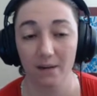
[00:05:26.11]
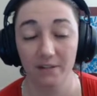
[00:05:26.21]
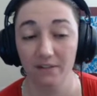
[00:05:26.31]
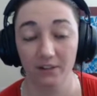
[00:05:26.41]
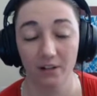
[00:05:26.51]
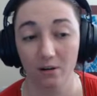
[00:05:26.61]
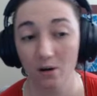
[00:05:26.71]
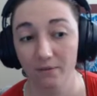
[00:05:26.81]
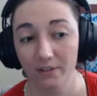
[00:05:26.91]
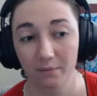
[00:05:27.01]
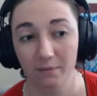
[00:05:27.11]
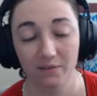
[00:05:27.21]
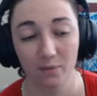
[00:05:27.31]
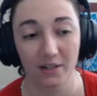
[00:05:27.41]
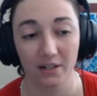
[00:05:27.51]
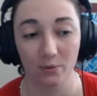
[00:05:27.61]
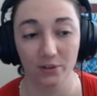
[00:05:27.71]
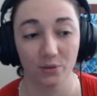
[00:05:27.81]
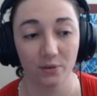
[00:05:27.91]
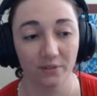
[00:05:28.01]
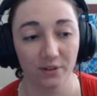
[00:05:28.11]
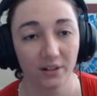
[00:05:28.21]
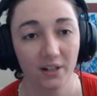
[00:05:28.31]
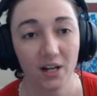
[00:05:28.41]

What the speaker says: I'm definitely not confident in PvP whatsoever.